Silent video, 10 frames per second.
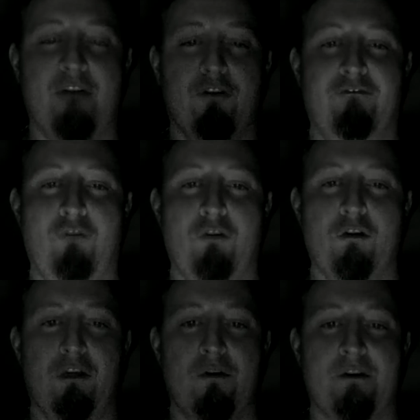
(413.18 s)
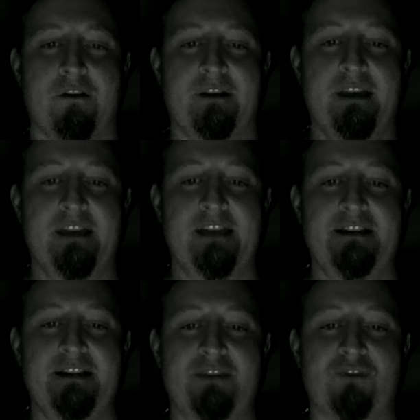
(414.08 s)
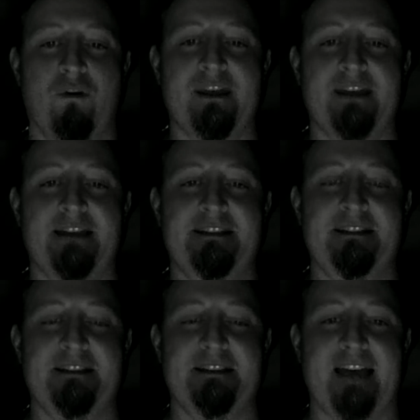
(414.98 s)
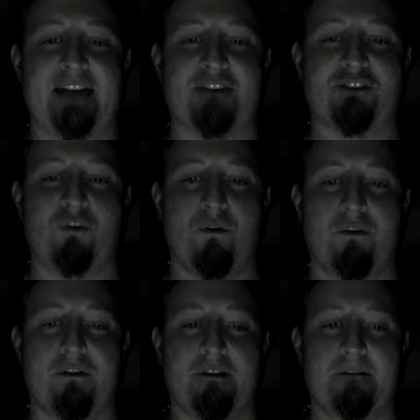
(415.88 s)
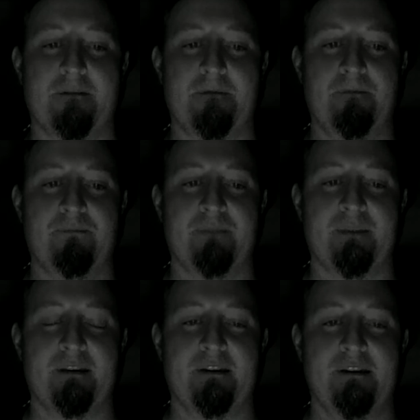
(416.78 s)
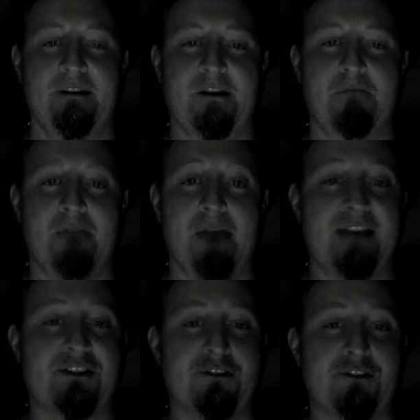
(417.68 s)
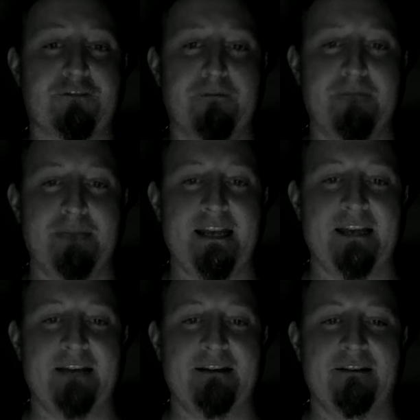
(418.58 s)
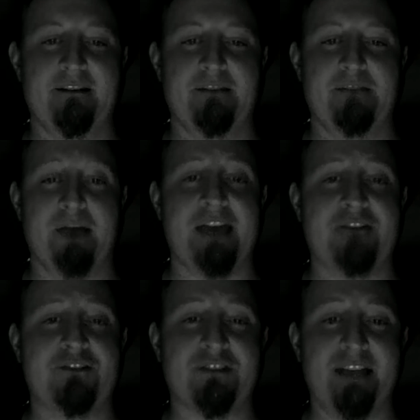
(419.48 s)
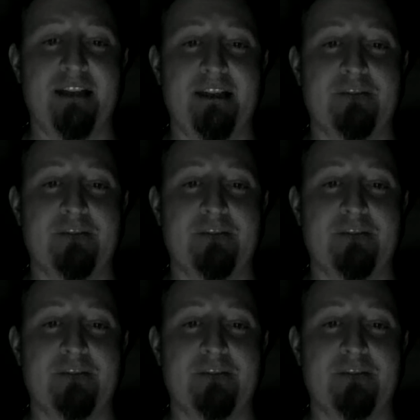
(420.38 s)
forlorn in a disoriented, detached corner. My search for meaning, my understanding of